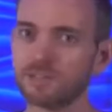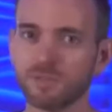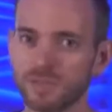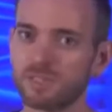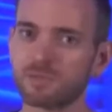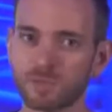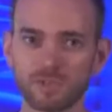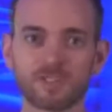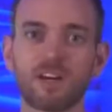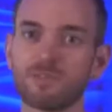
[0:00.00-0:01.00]
how to do this
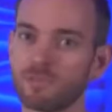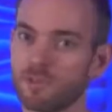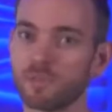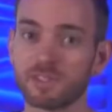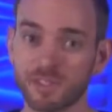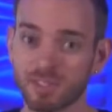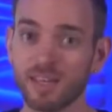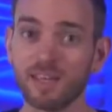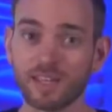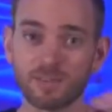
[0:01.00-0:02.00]
for yourself, for your
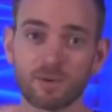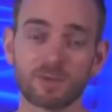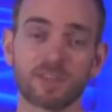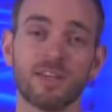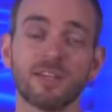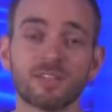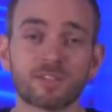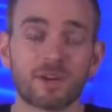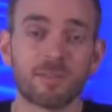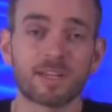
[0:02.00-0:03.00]
business, and of course,
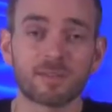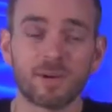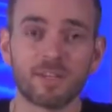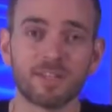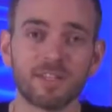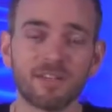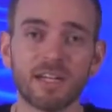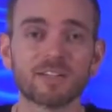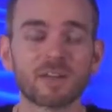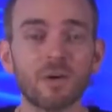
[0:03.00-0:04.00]
to start making money on the
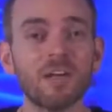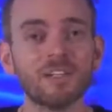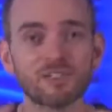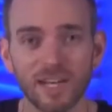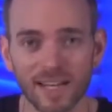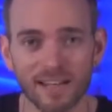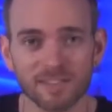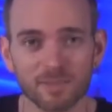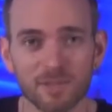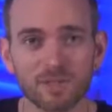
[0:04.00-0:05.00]
internet. So check
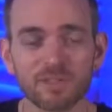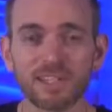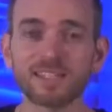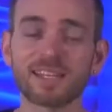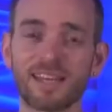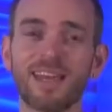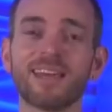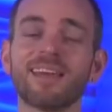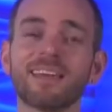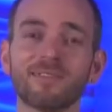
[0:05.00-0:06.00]
out some of those links. And
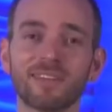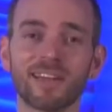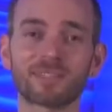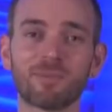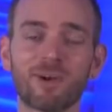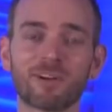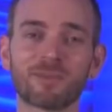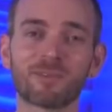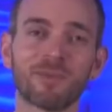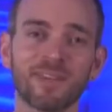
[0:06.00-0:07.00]
hey, if you'd like to
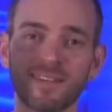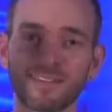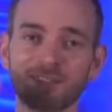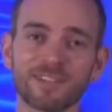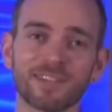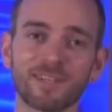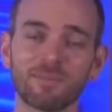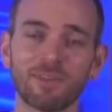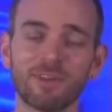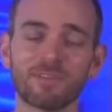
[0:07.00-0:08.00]
partner with me, there's a
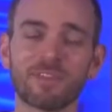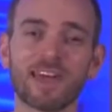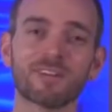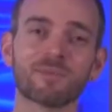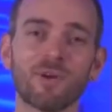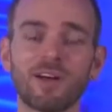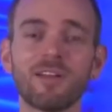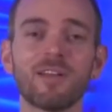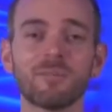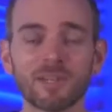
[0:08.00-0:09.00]
link below for that as
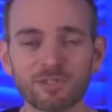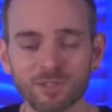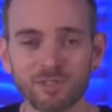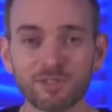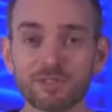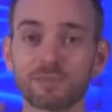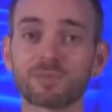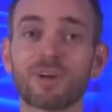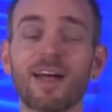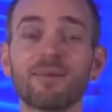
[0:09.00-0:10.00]
well. Make sure that you
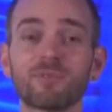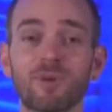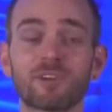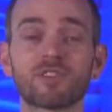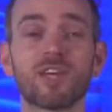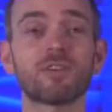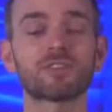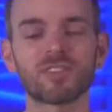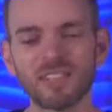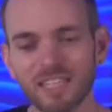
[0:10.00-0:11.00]
subscribe to our
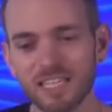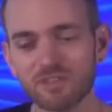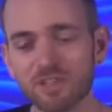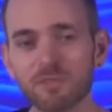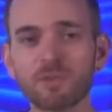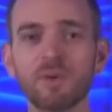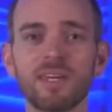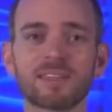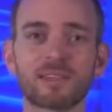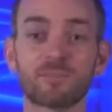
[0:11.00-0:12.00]
channel so that each and every
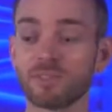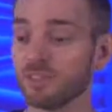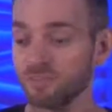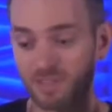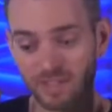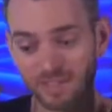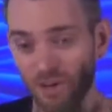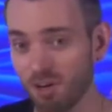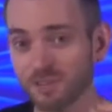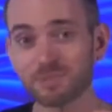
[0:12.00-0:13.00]
week as I'm delivering
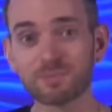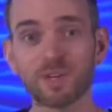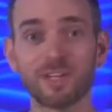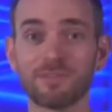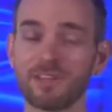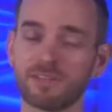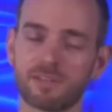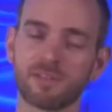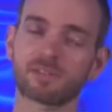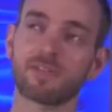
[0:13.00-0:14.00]
these awesome training
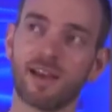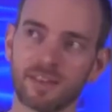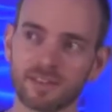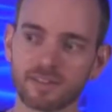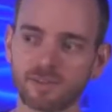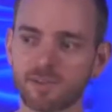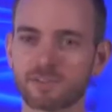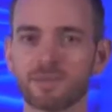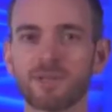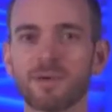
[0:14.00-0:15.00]
videos, at least I think they're
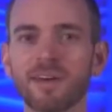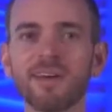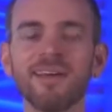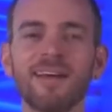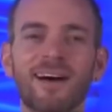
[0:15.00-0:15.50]
awesome anyway,